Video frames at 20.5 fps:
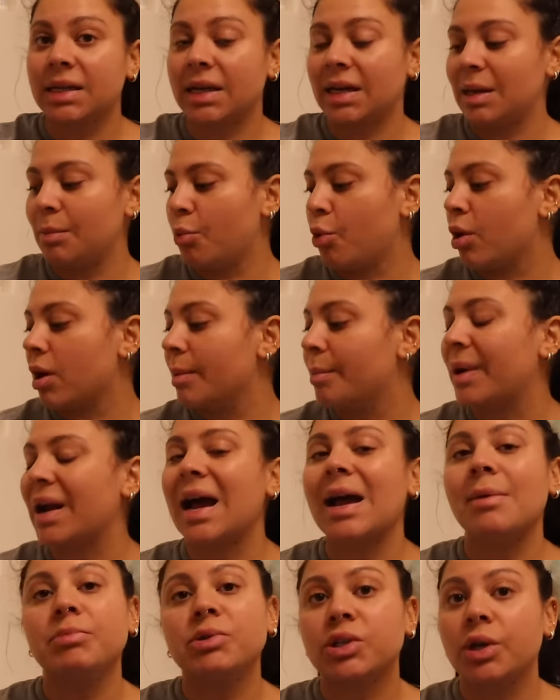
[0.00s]
anymore, but
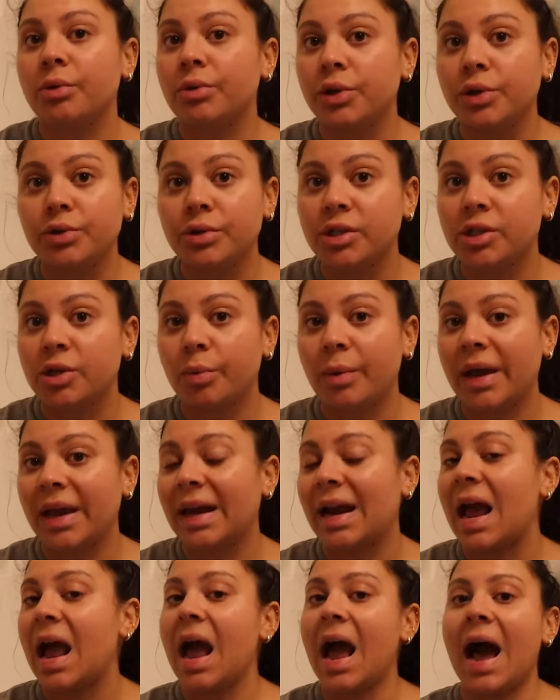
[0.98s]
I'm so used to
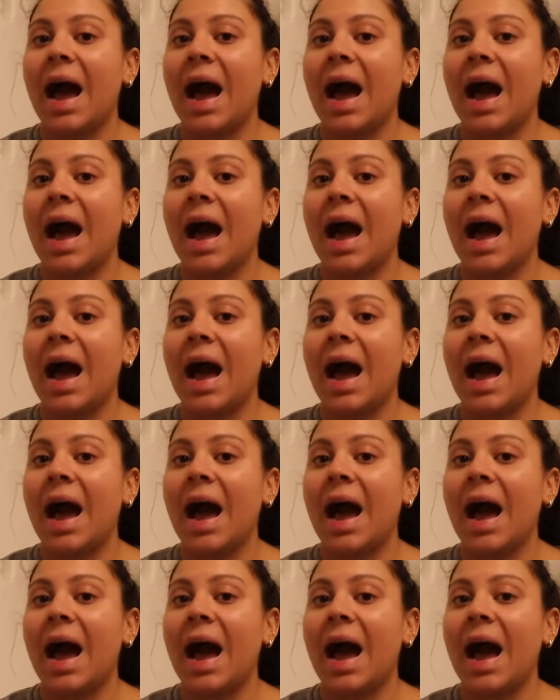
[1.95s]
it.